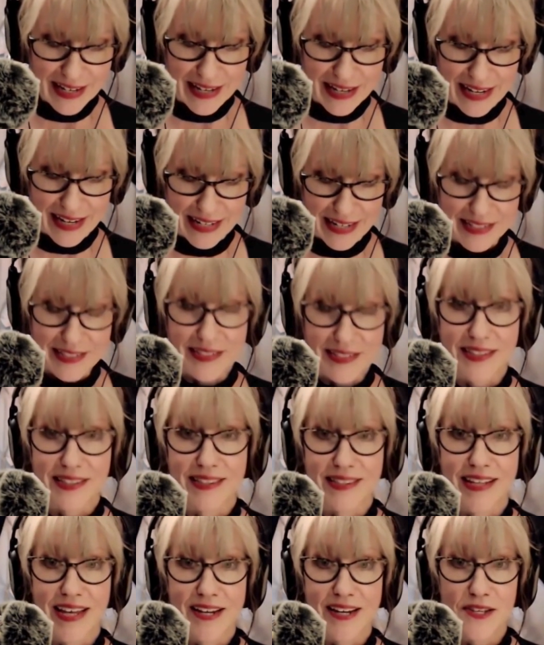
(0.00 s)
and
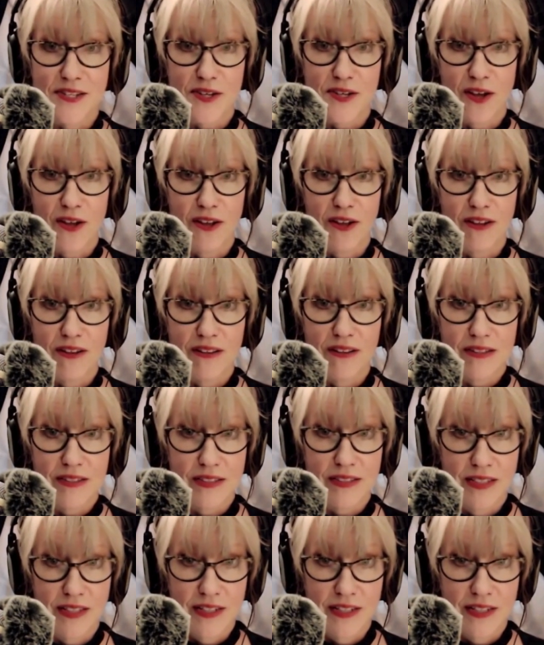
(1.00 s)
let us all